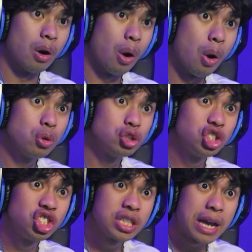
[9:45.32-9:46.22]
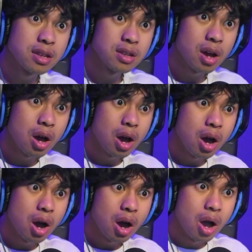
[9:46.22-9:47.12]
Oh, shit.
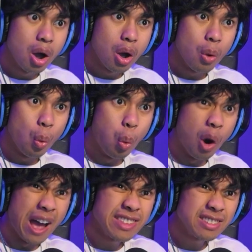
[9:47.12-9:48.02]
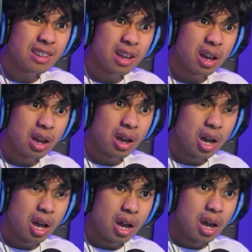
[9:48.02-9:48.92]
What?
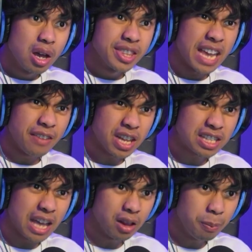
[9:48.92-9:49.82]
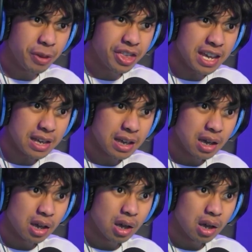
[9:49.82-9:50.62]
They have, like, telepathy?